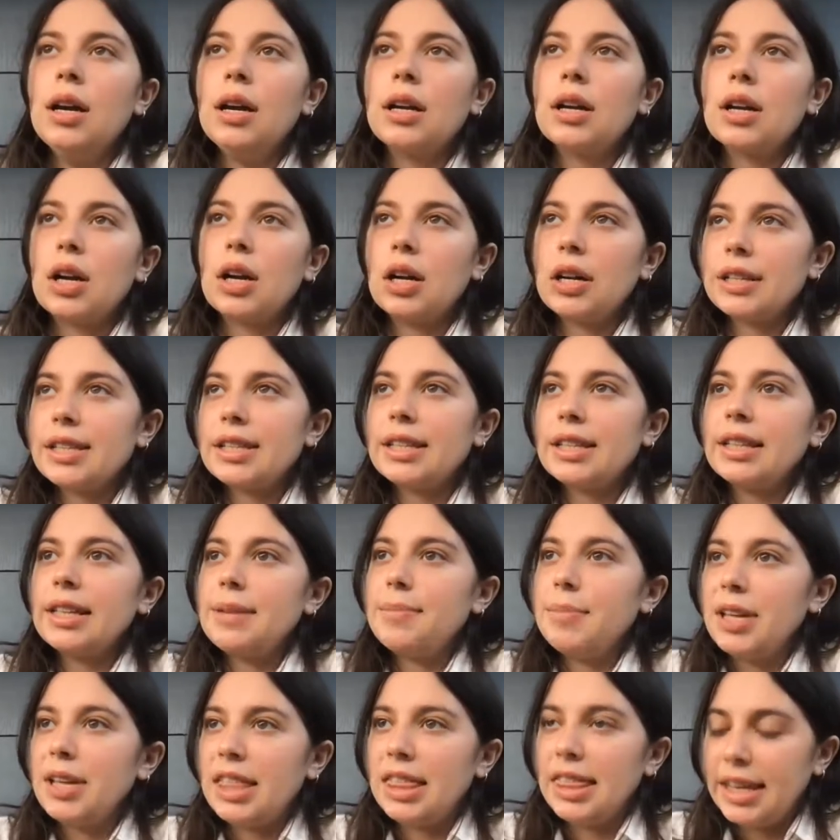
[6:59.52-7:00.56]
constantly
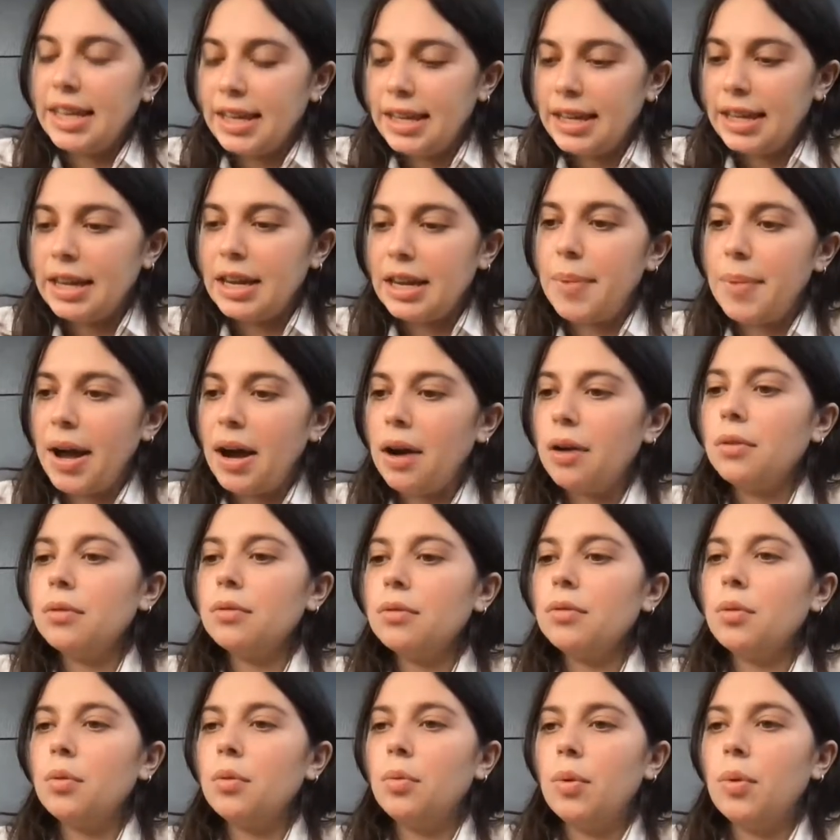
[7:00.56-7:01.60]
be thinking about
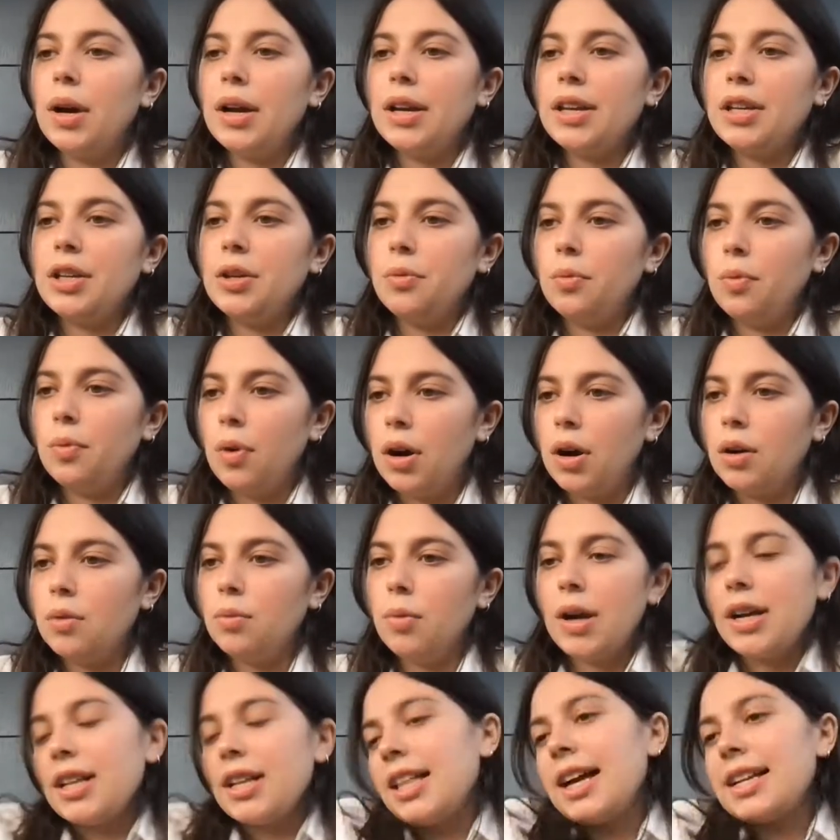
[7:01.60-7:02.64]
what you want,
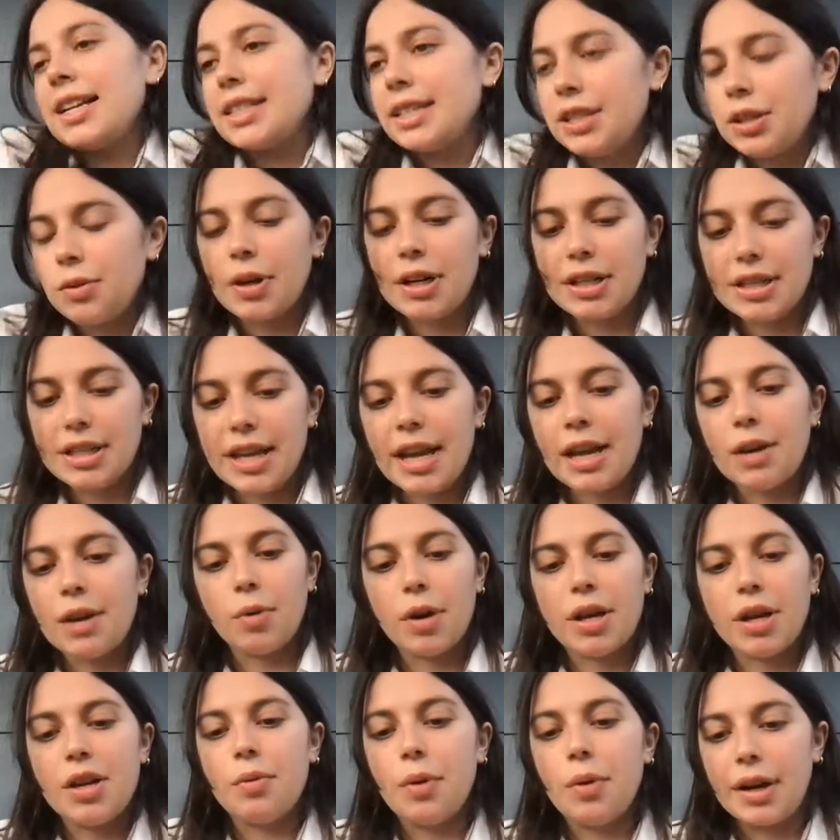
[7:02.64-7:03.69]
what classes you want to take,
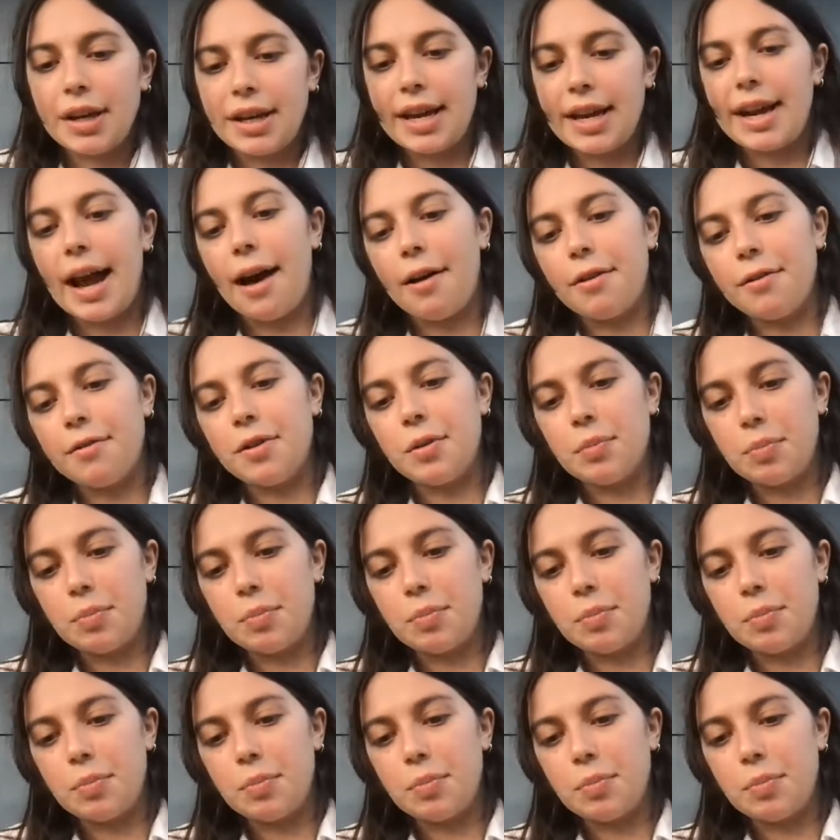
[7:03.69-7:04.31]
what you want to get out of the